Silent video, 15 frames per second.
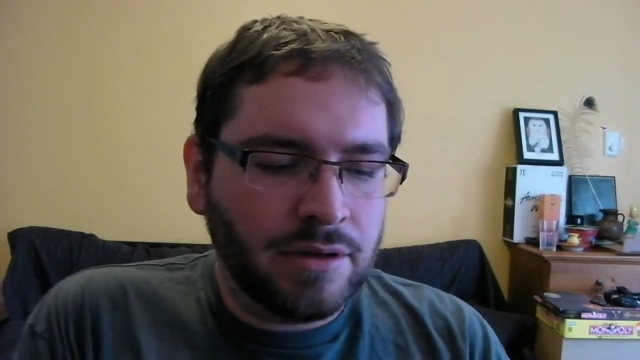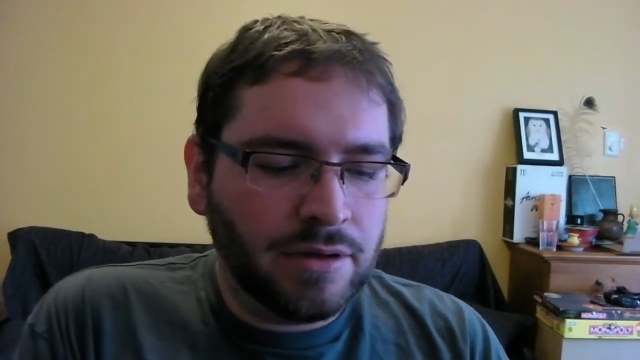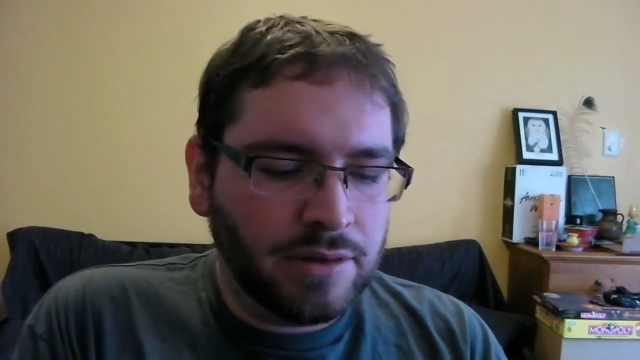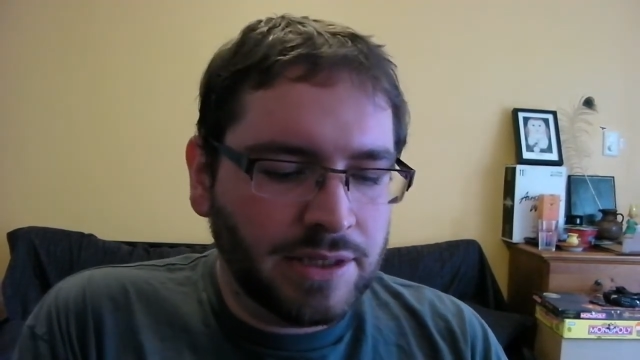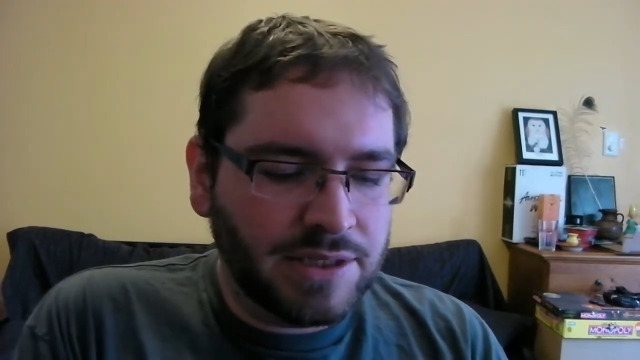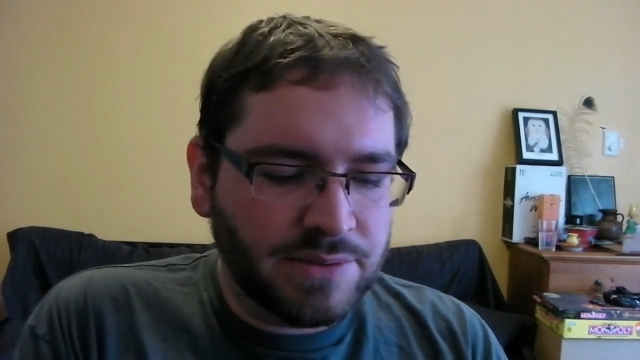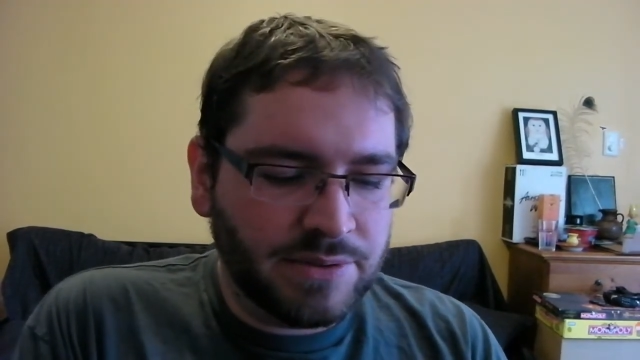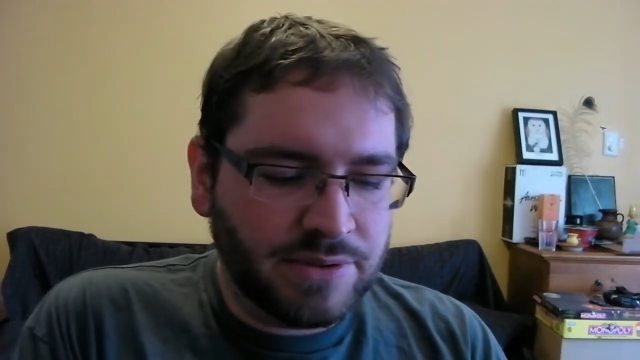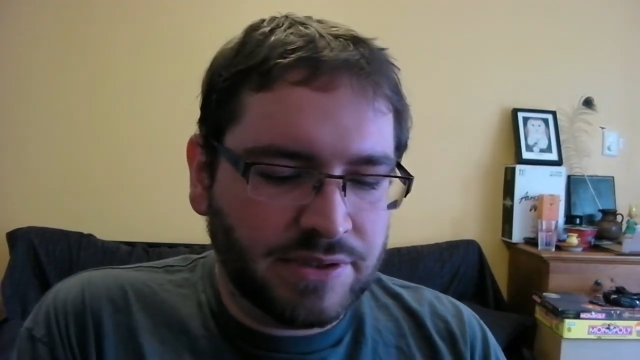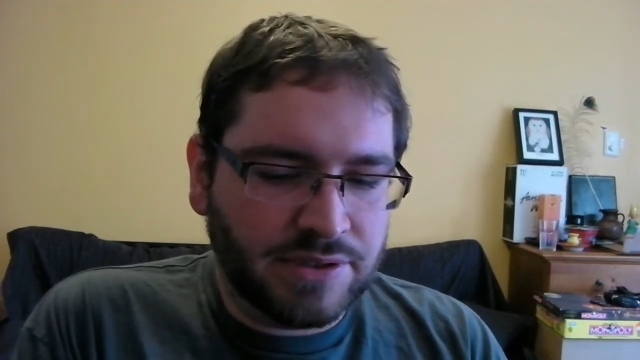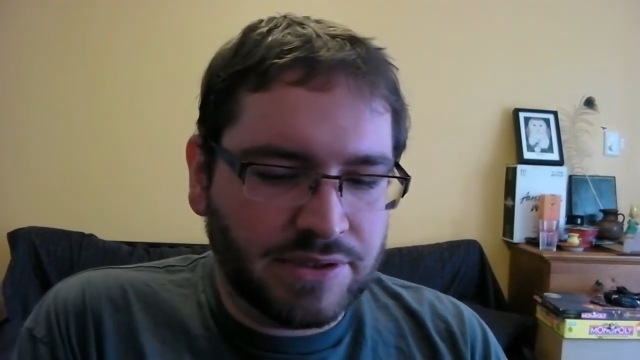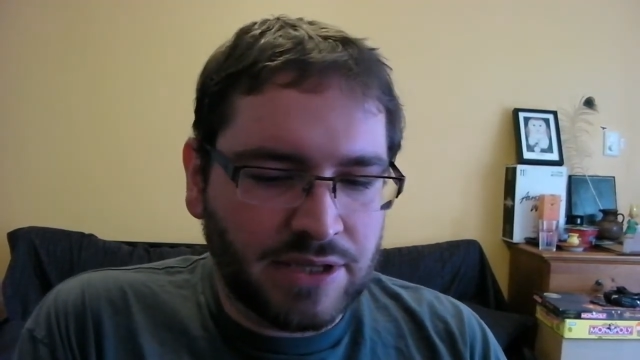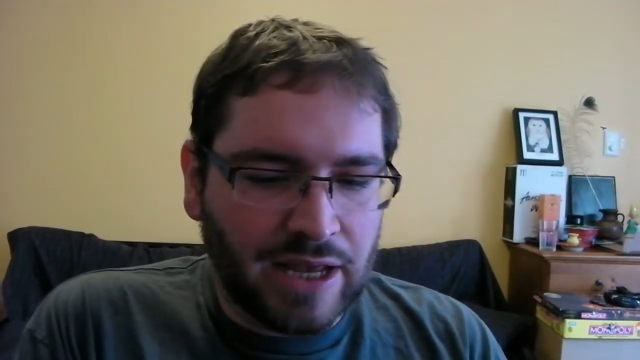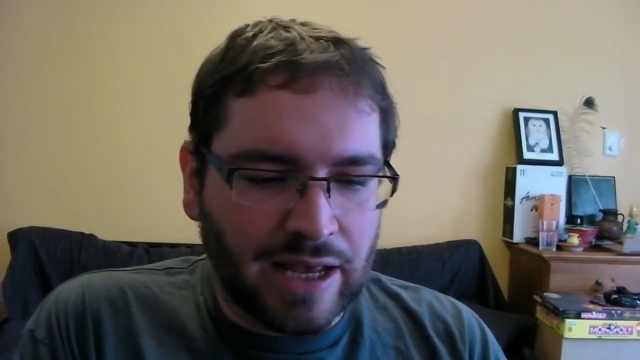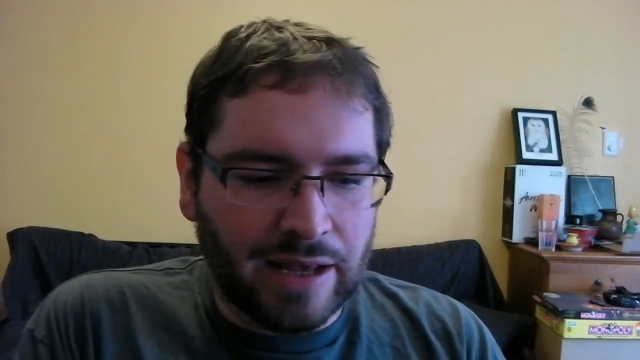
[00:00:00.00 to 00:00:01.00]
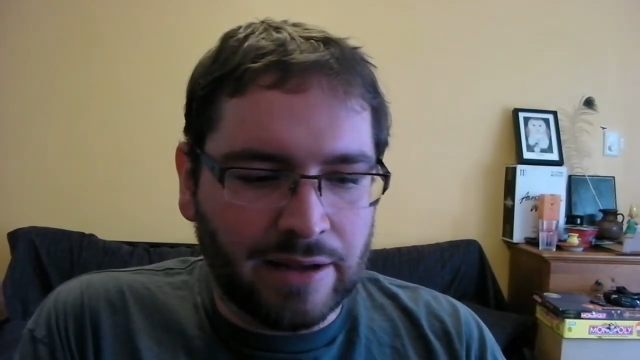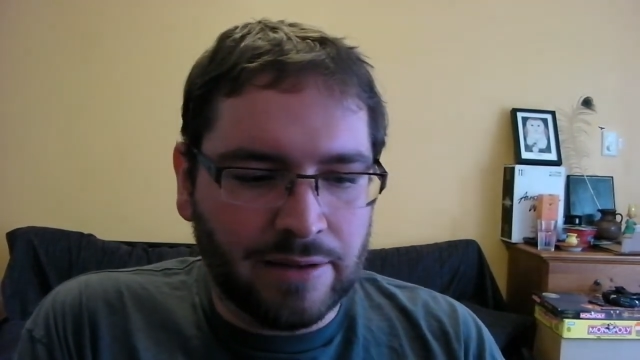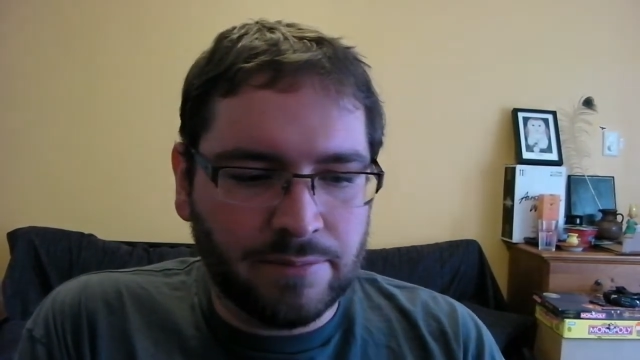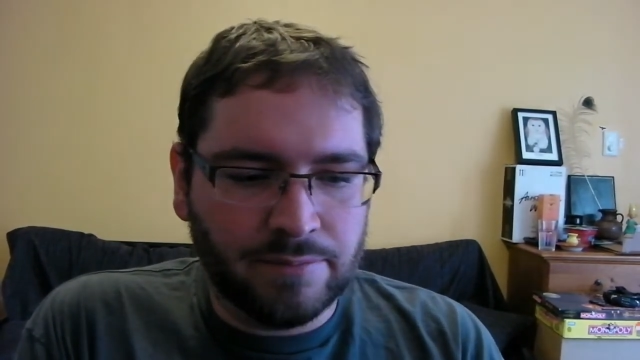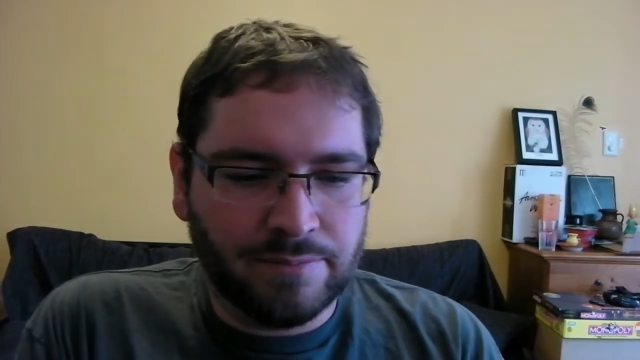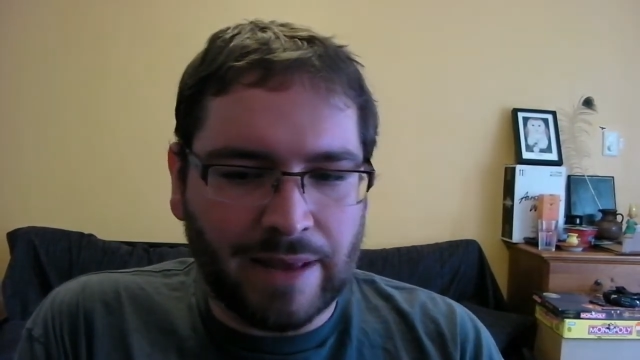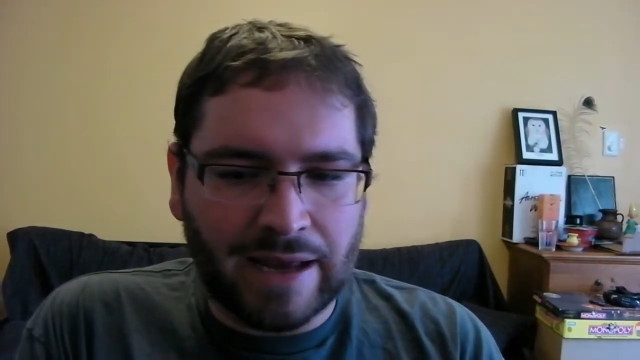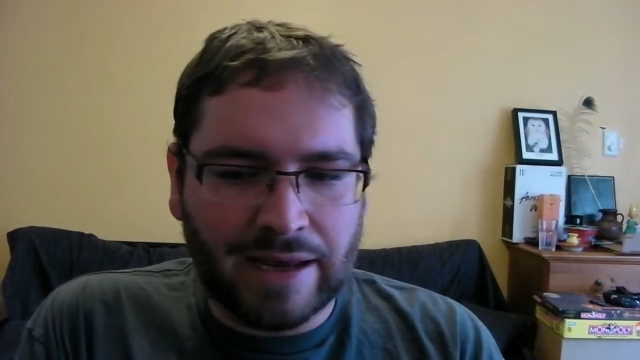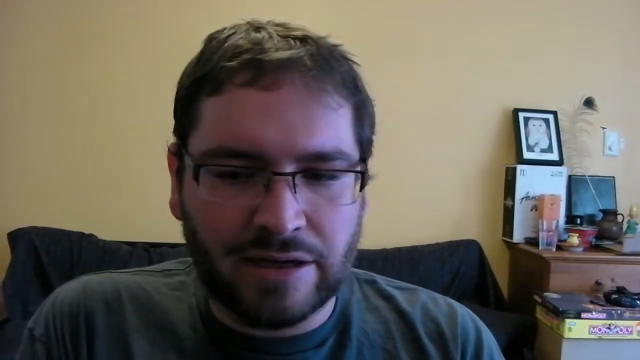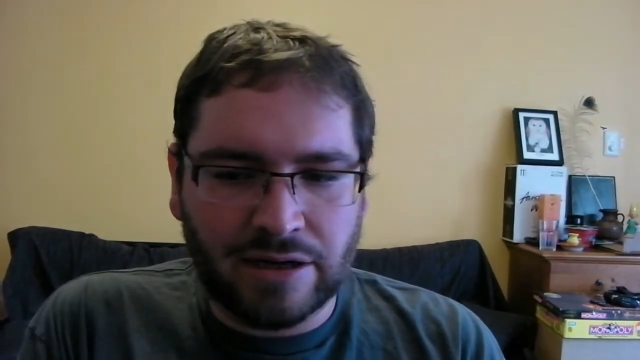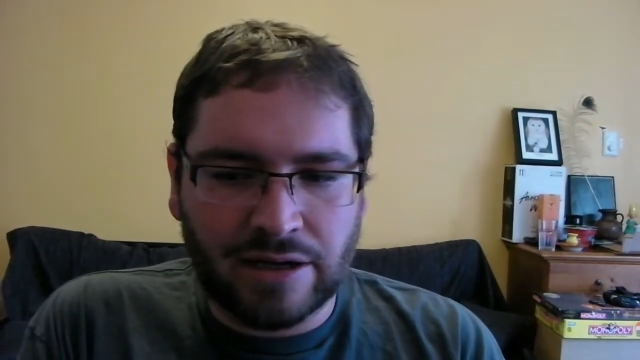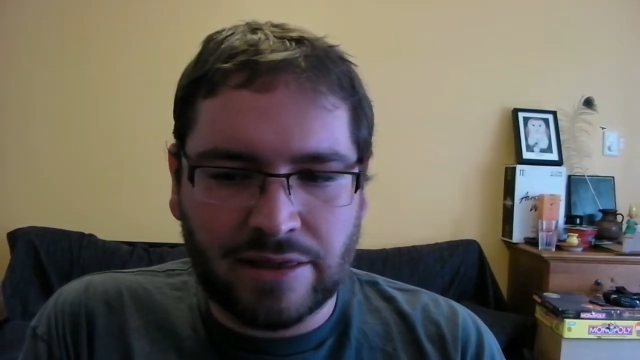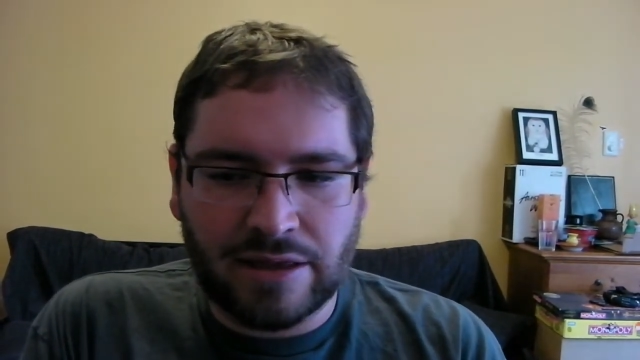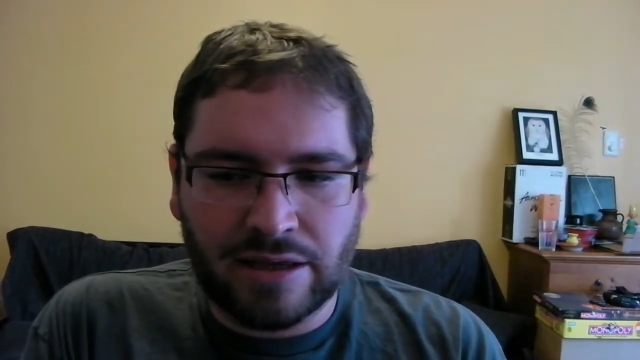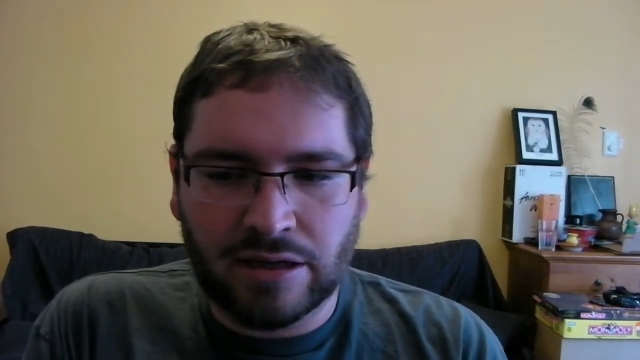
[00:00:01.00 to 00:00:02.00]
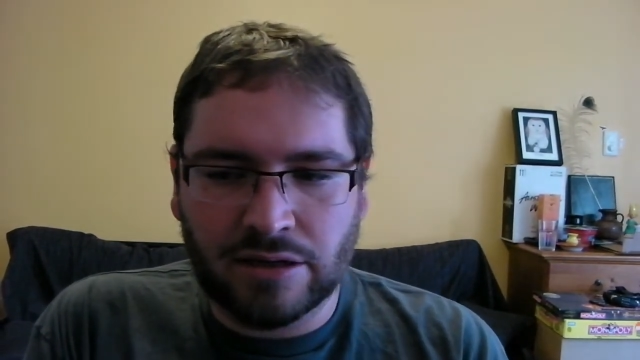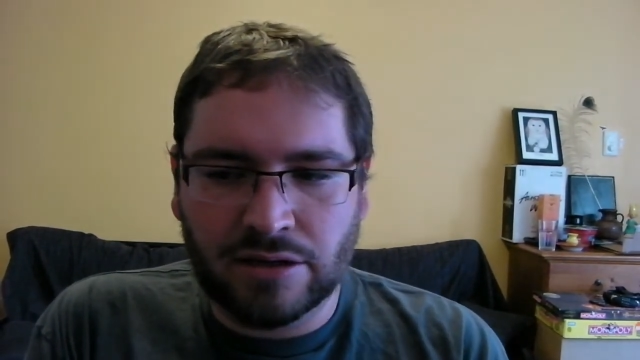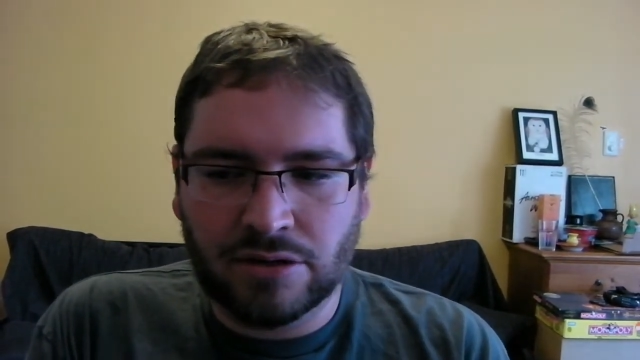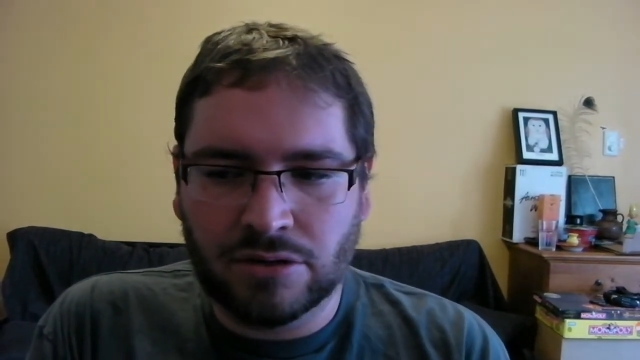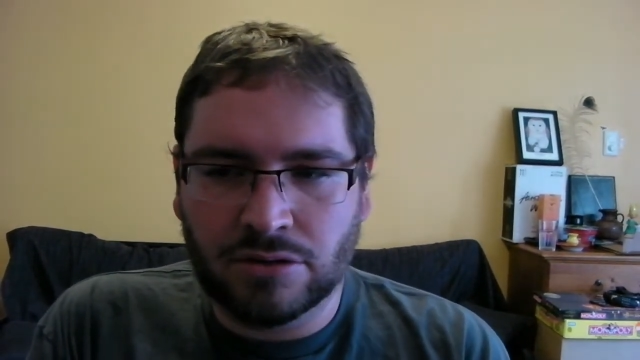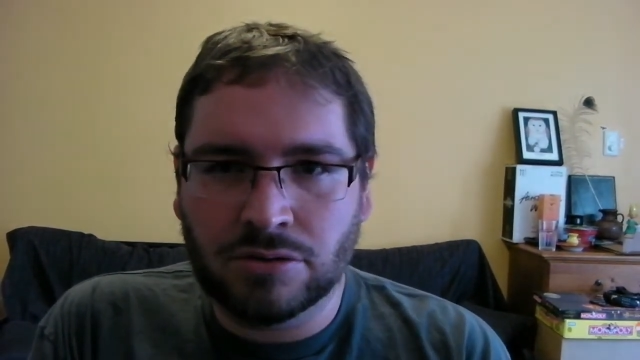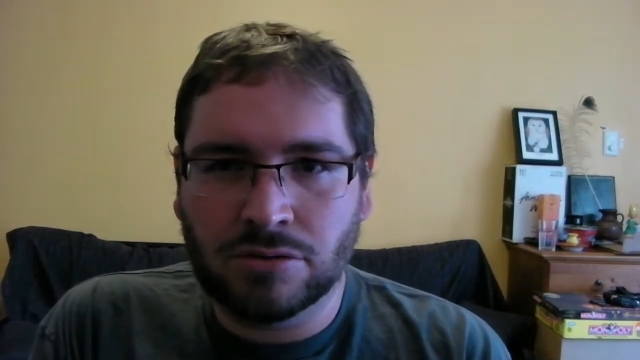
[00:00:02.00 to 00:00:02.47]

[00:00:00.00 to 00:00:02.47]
this was, back in, I think,